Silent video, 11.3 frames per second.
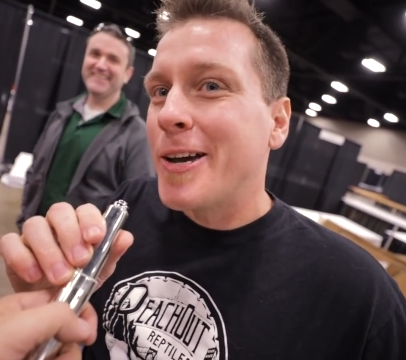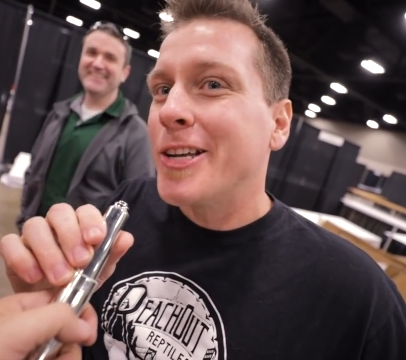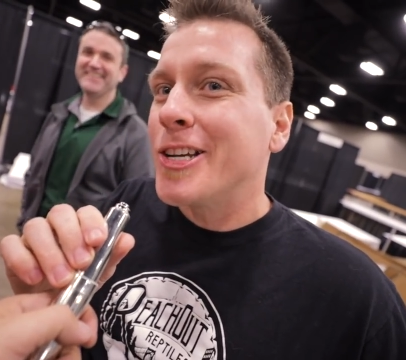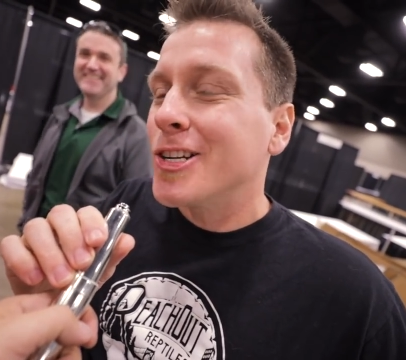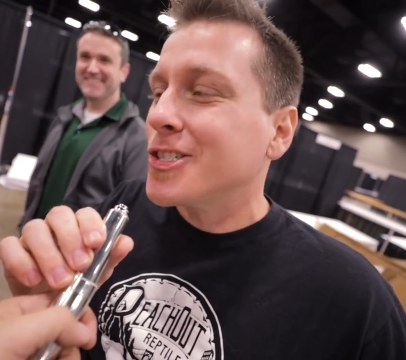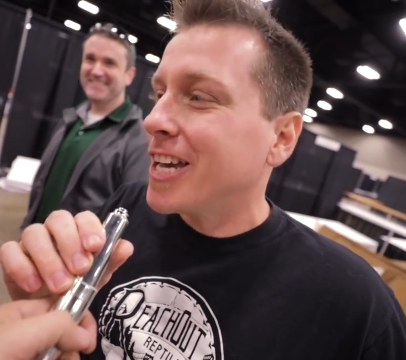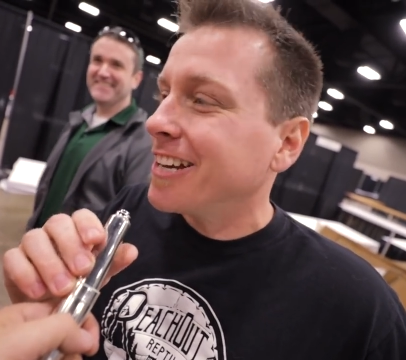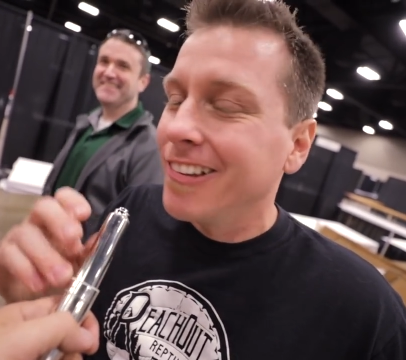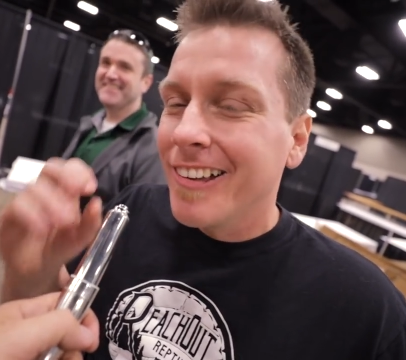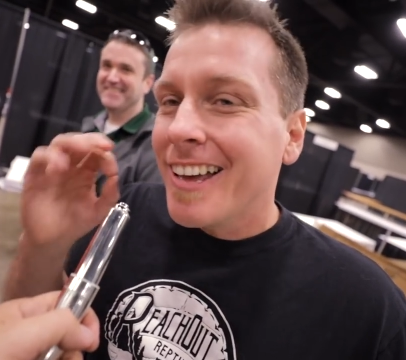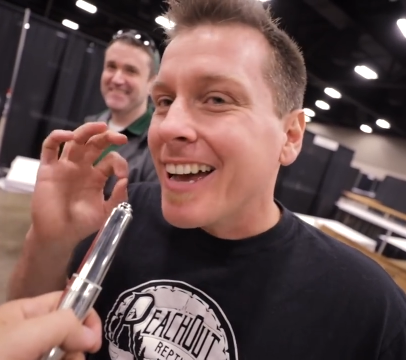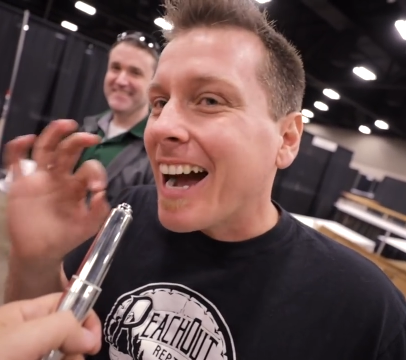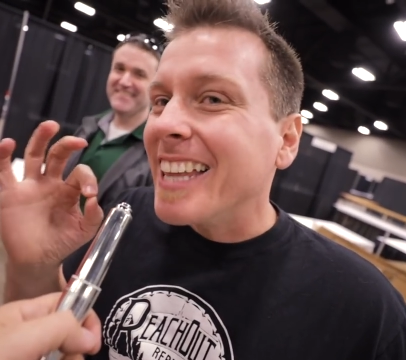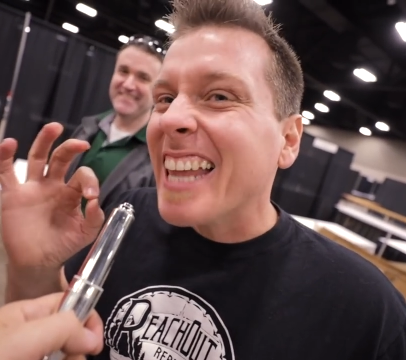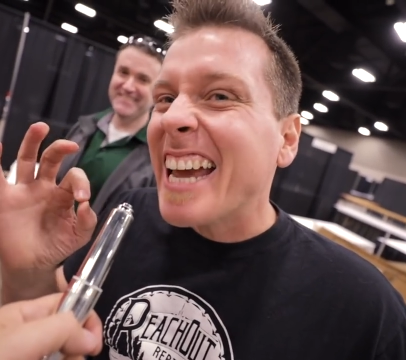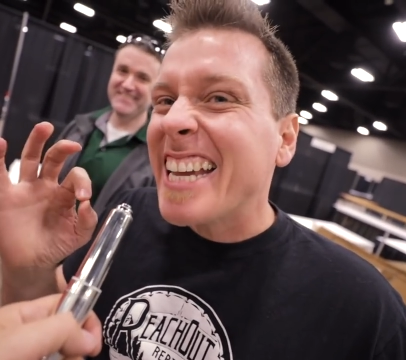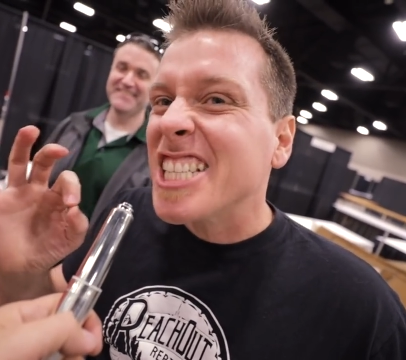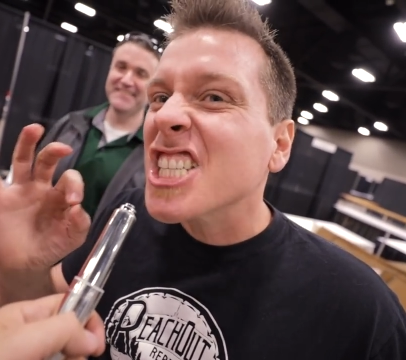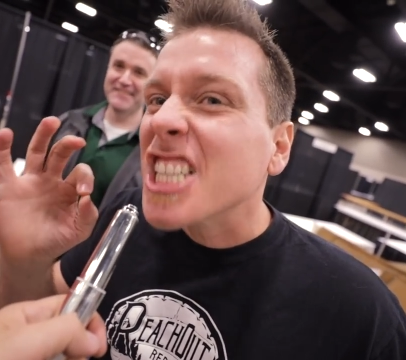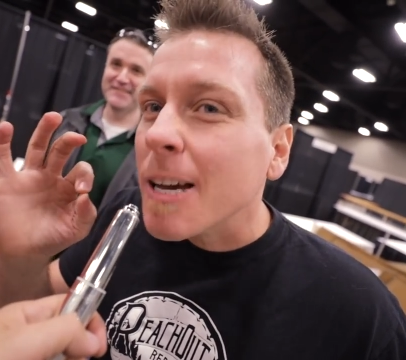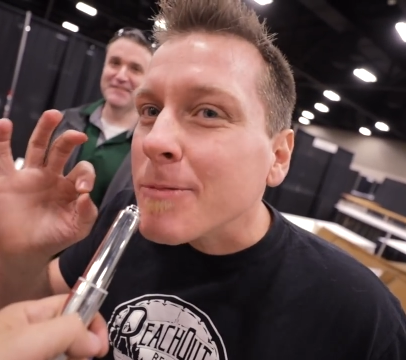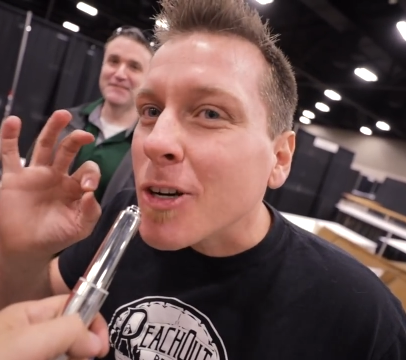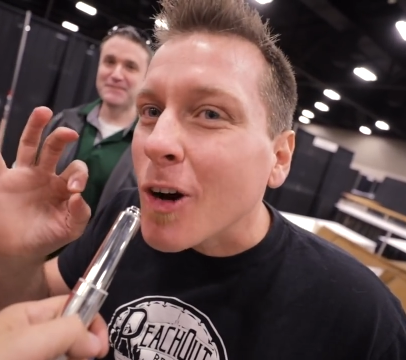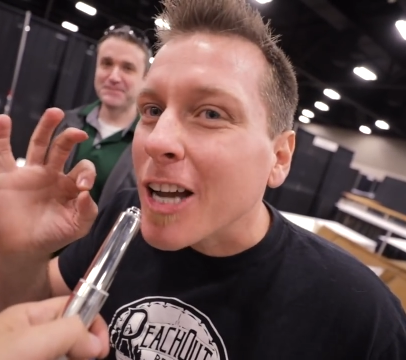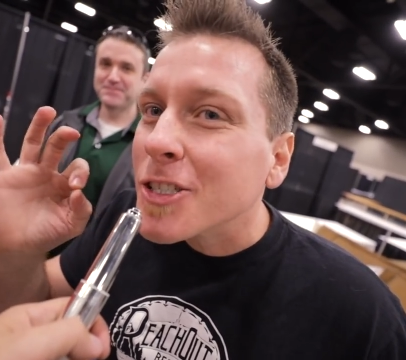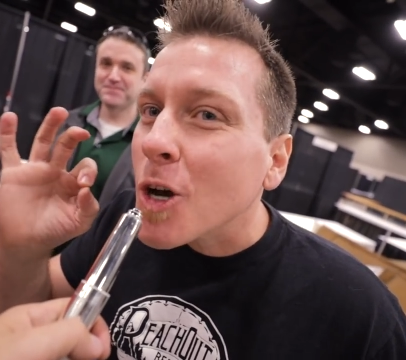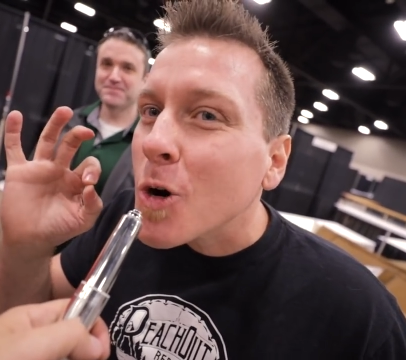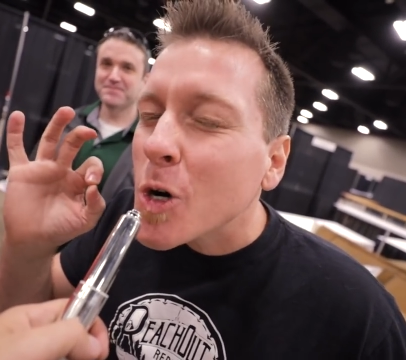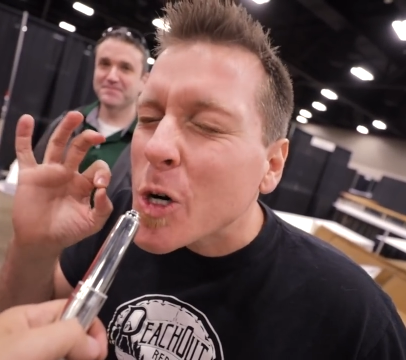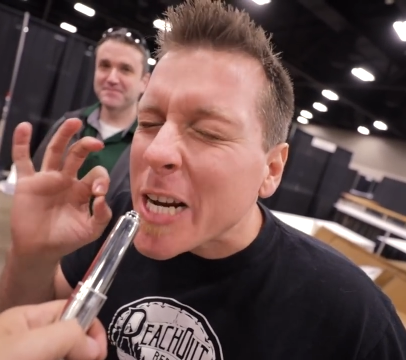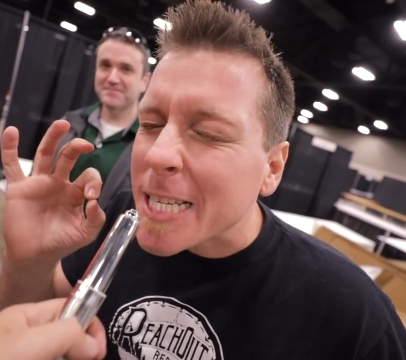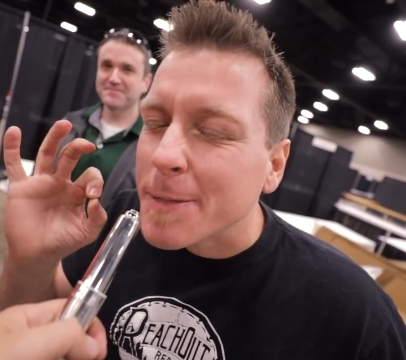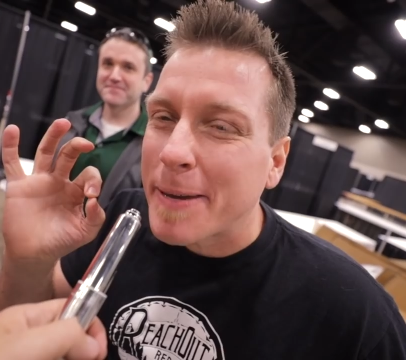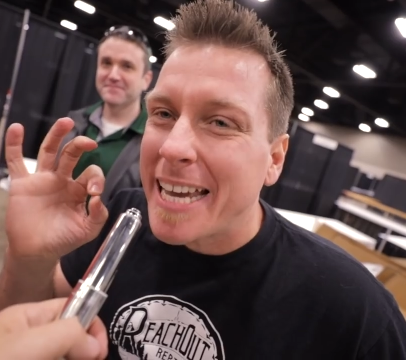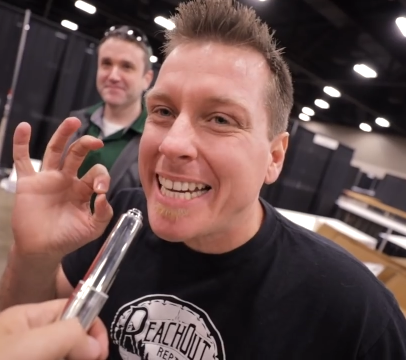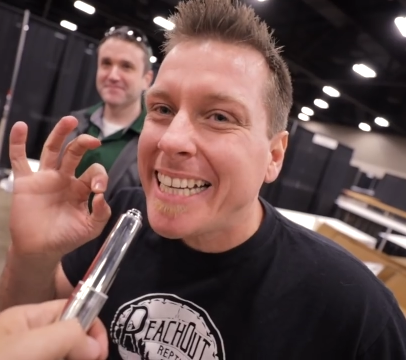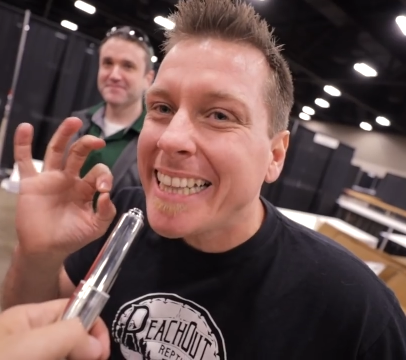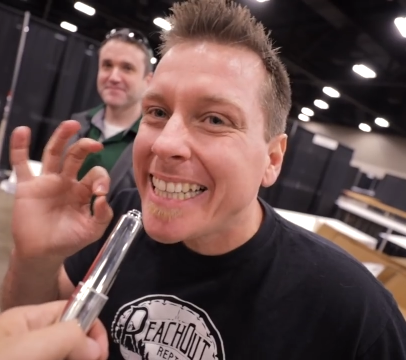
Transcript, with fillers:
Speaker 1: be on your channel, I like it. It just comes across so crisp and